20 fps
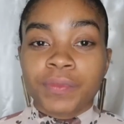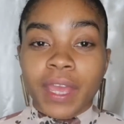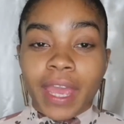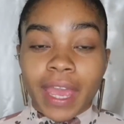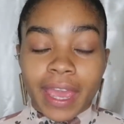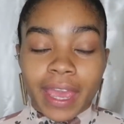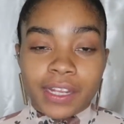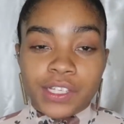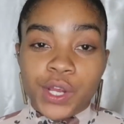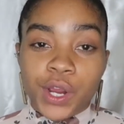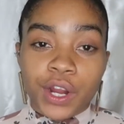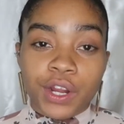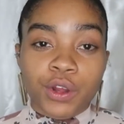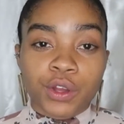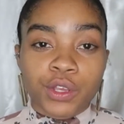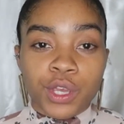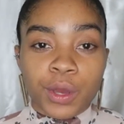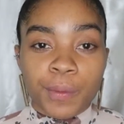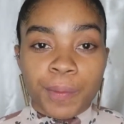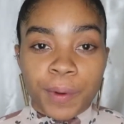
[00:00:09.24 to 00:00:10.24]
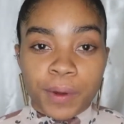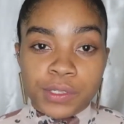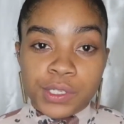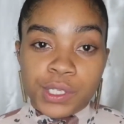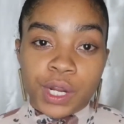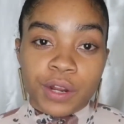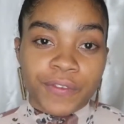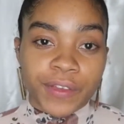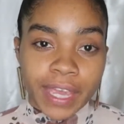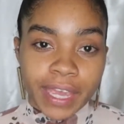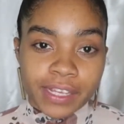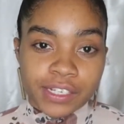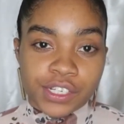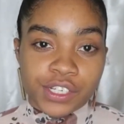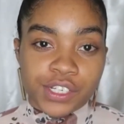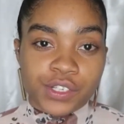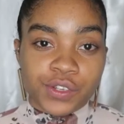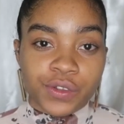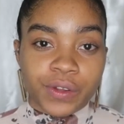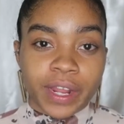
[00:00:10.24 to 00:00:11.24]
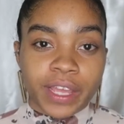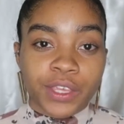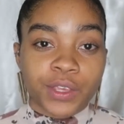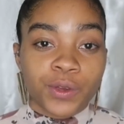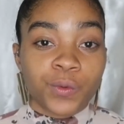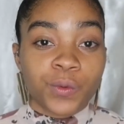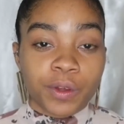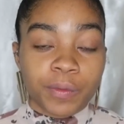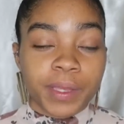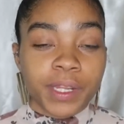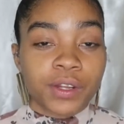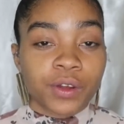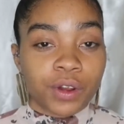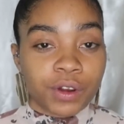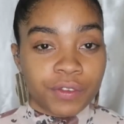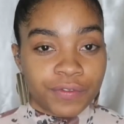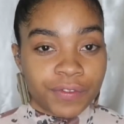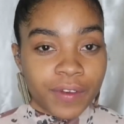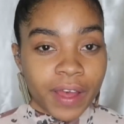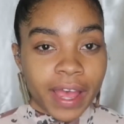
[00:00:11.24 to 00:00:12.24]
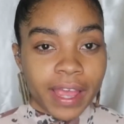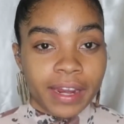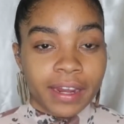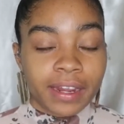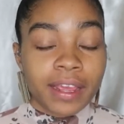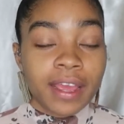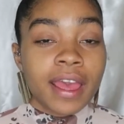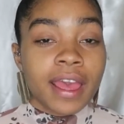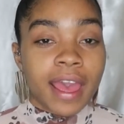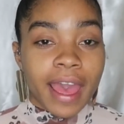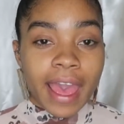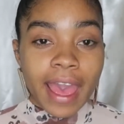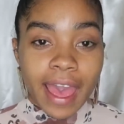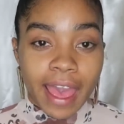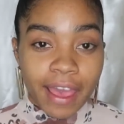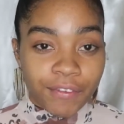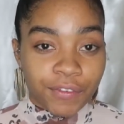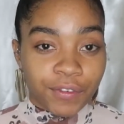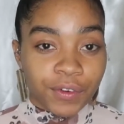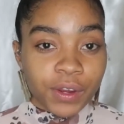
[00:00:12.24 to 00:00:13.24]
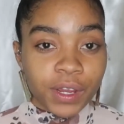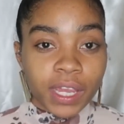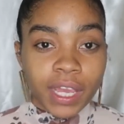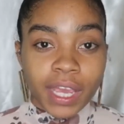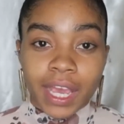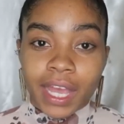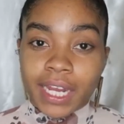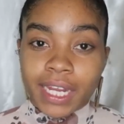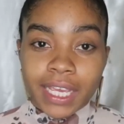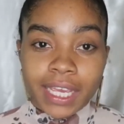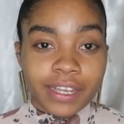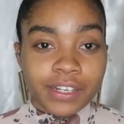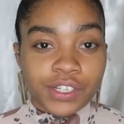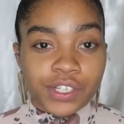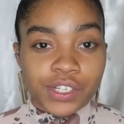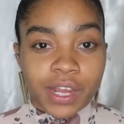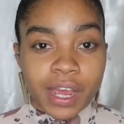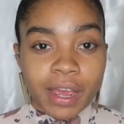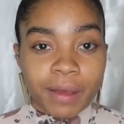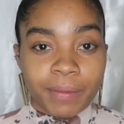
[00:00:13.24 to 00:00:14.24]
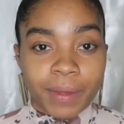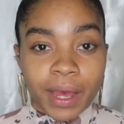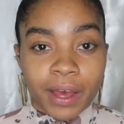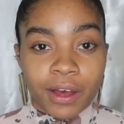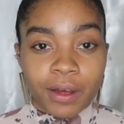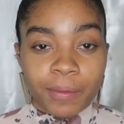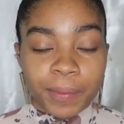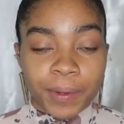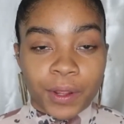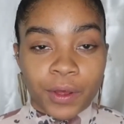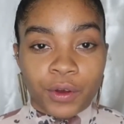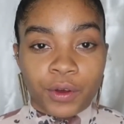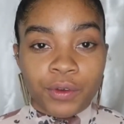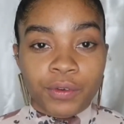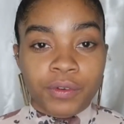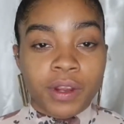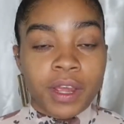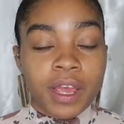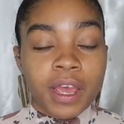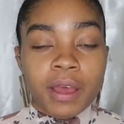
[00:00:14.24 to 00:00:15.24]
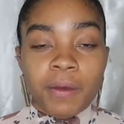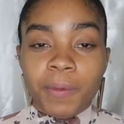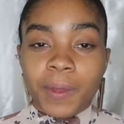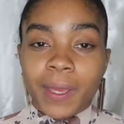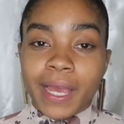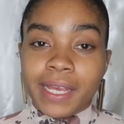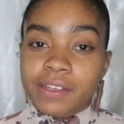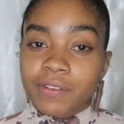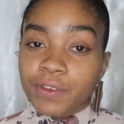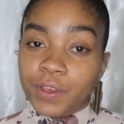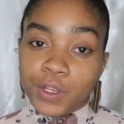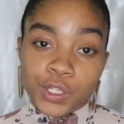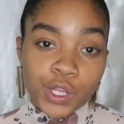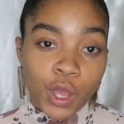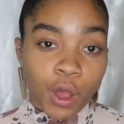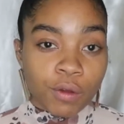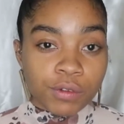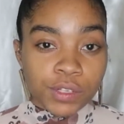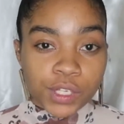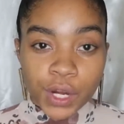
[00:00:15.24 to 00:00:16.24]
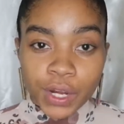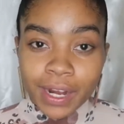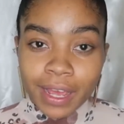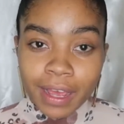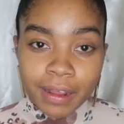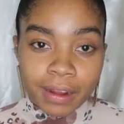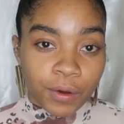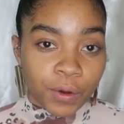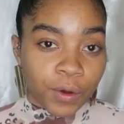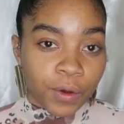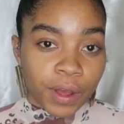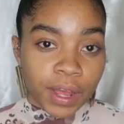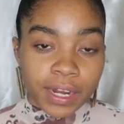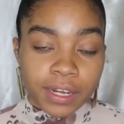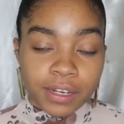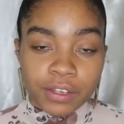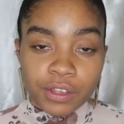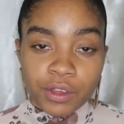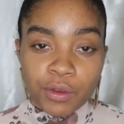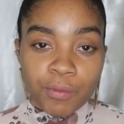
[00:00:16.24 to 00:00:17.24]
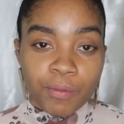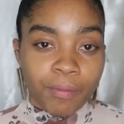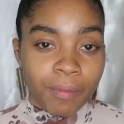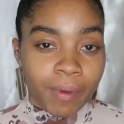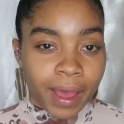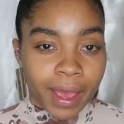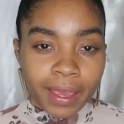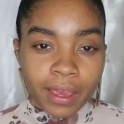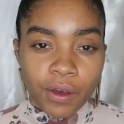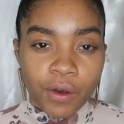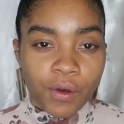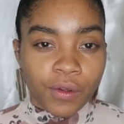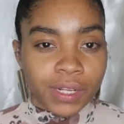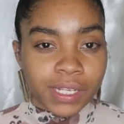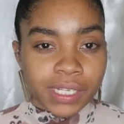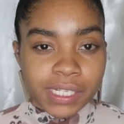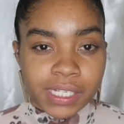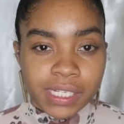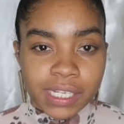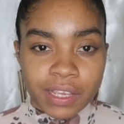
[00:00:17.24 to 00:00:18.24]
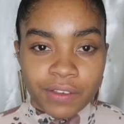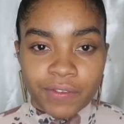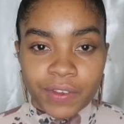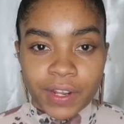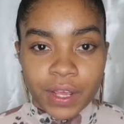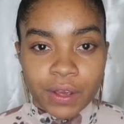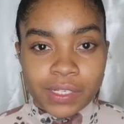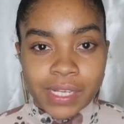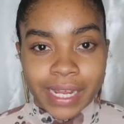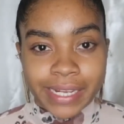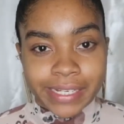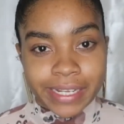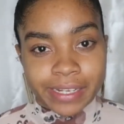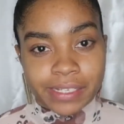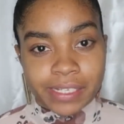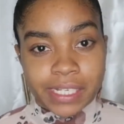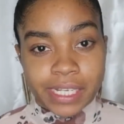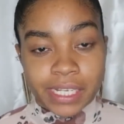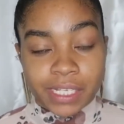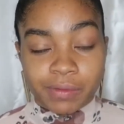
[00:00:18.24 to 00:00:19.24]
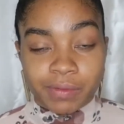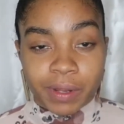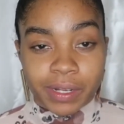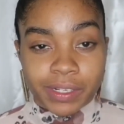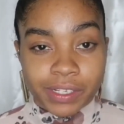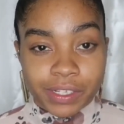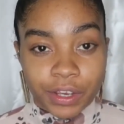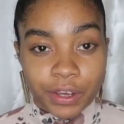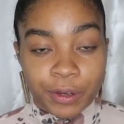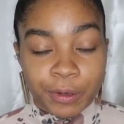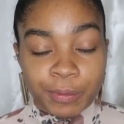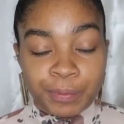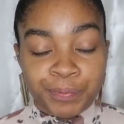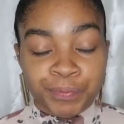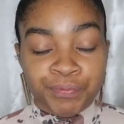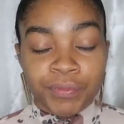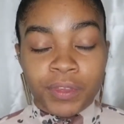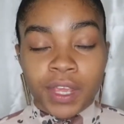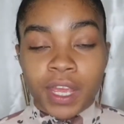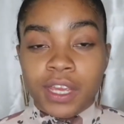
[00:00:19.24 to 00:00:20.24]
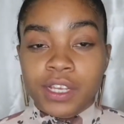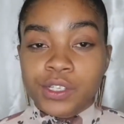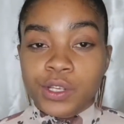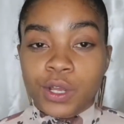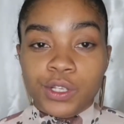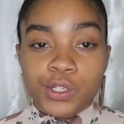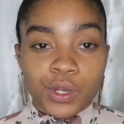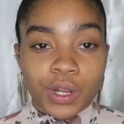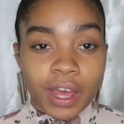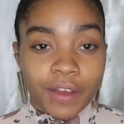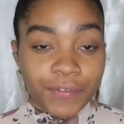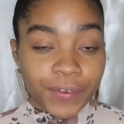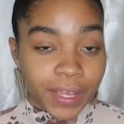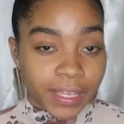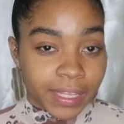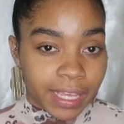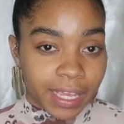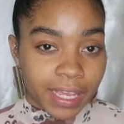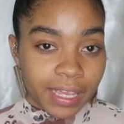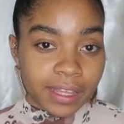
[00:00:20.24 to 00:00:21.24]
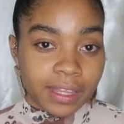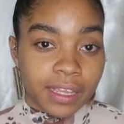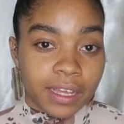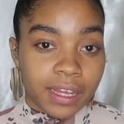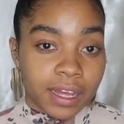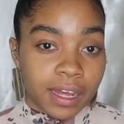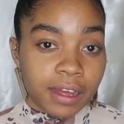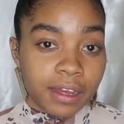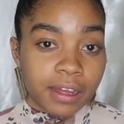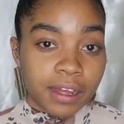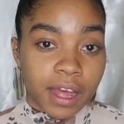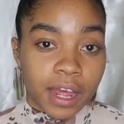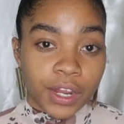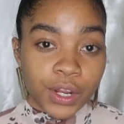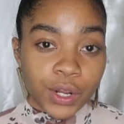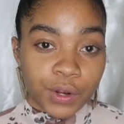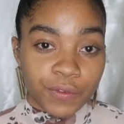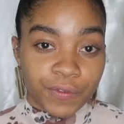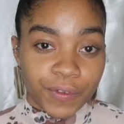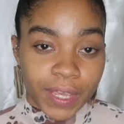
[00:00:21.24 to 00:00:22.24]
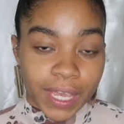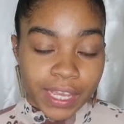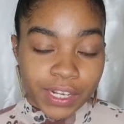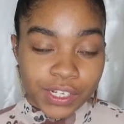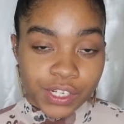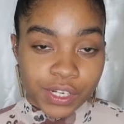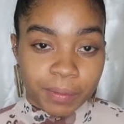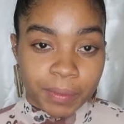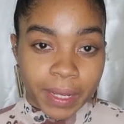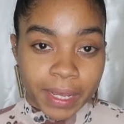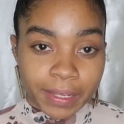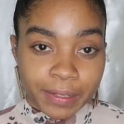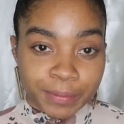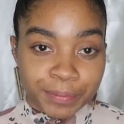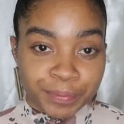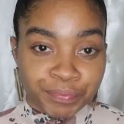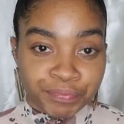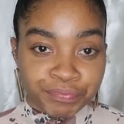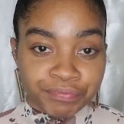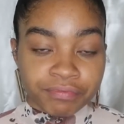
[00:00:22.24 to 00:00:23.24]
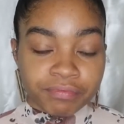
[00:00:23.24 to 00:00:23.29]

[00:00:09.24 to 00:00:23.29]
and turn on your post notifications so that you will be notified every and each time I upload, because if you don't turn that on, you might only see videos I did six months ago. So do not forget to hit the notification button.